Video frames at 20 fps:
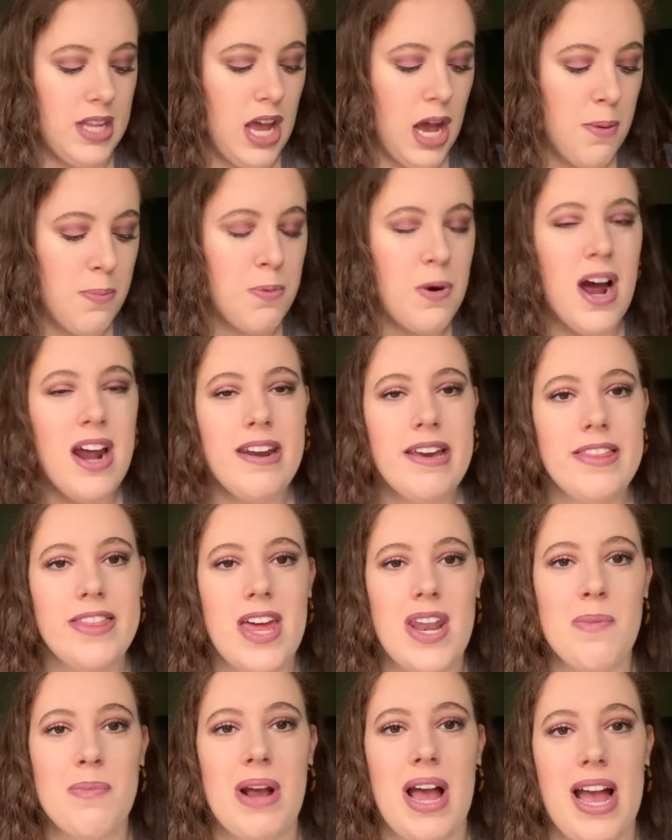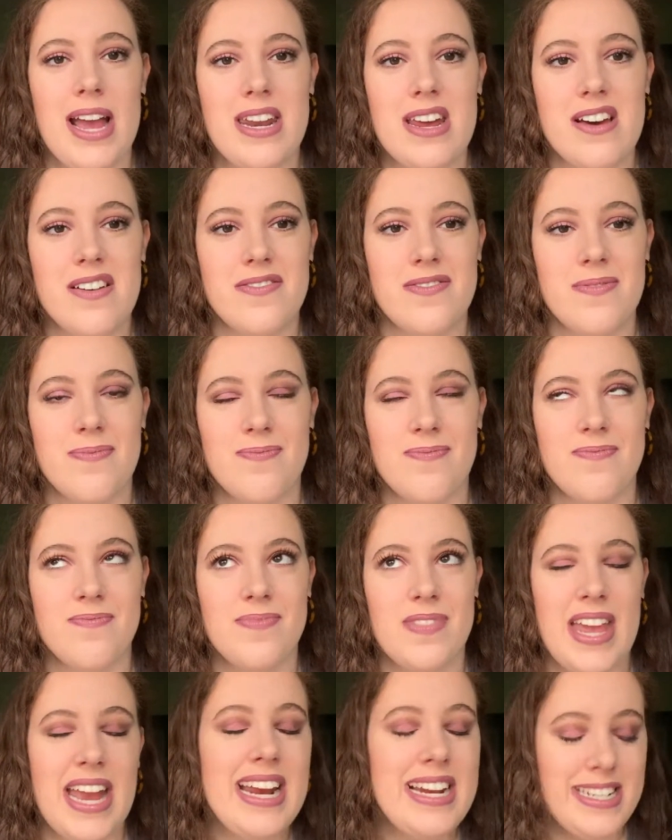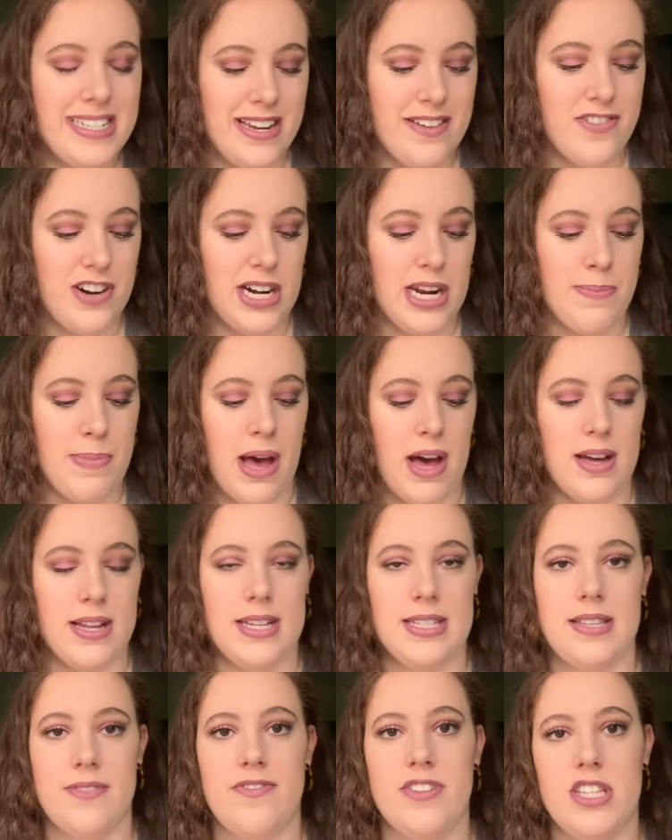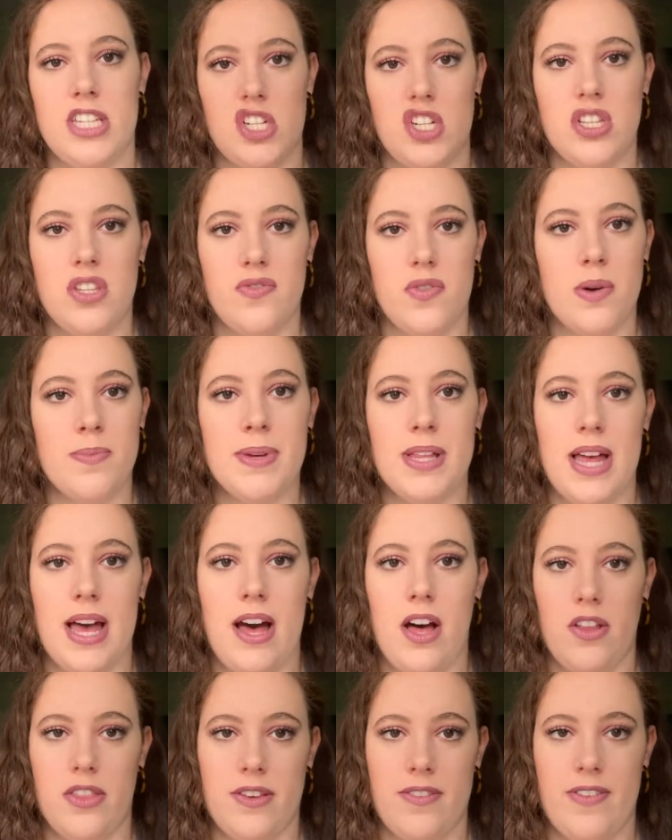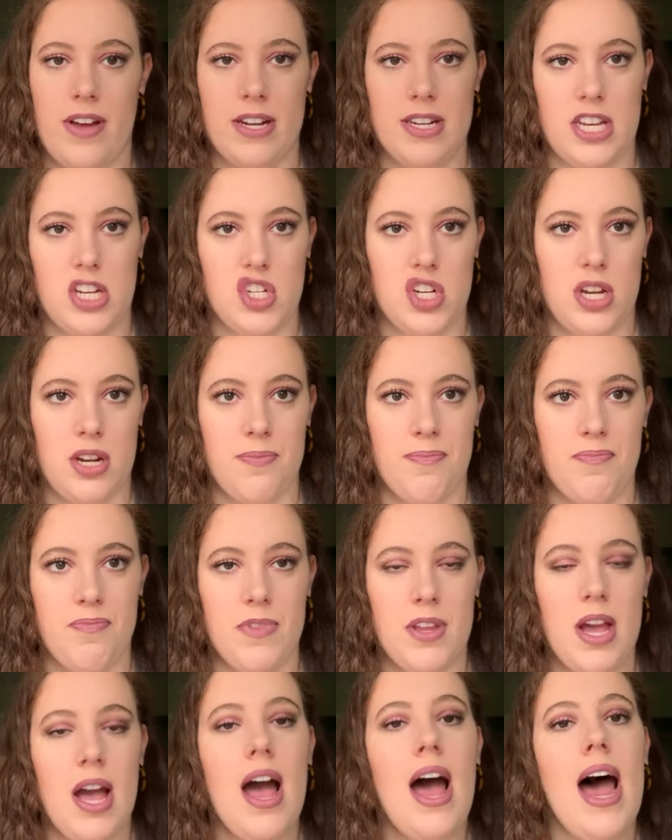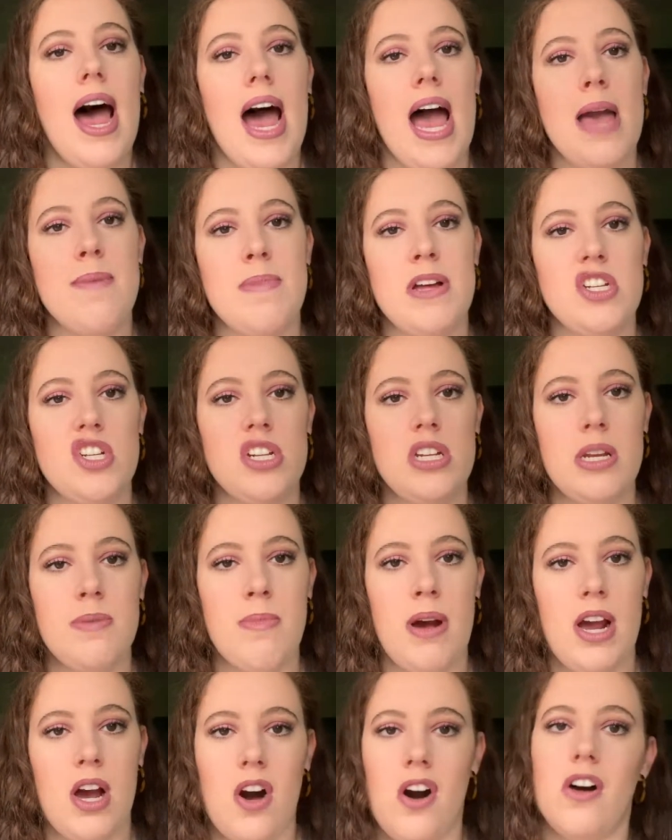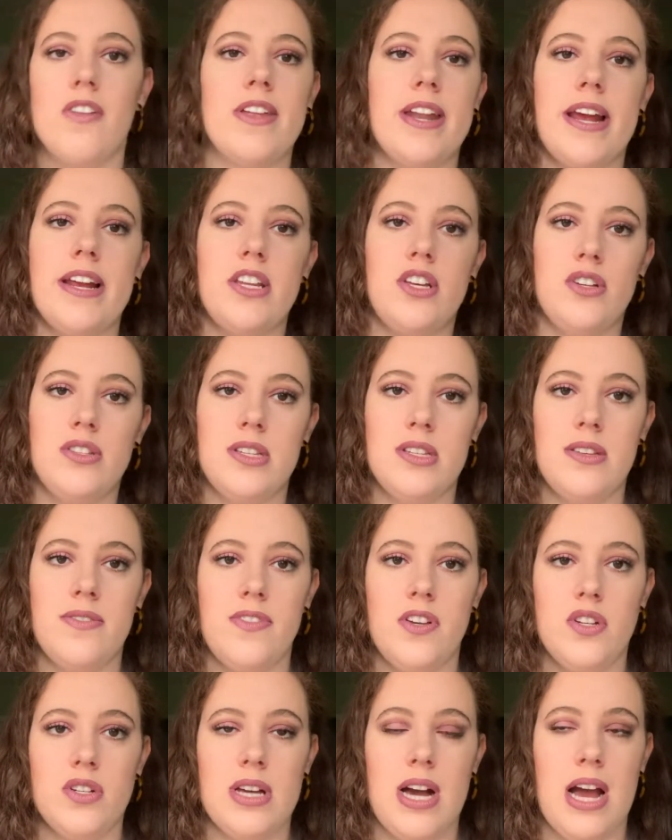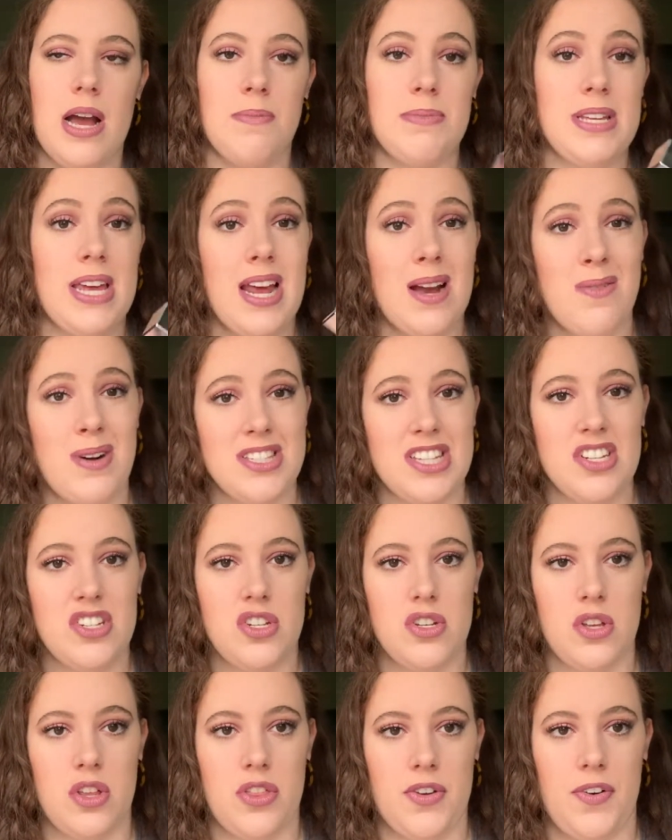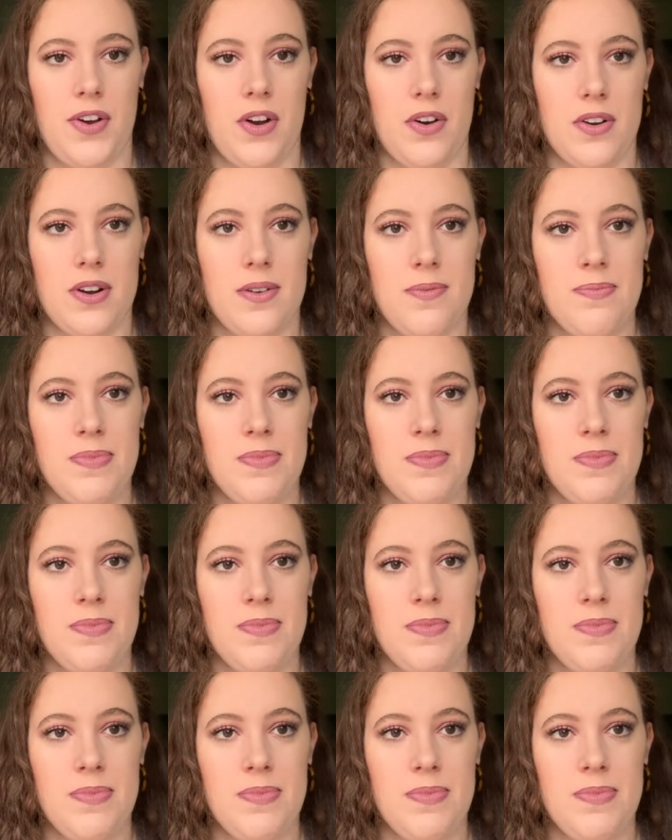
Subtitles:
A product that I'm kind of indifferent about is the Physicians Formula Healthy Foundation. I mentioned in my haul that I'd used this a few times and I wasn't too thrilled.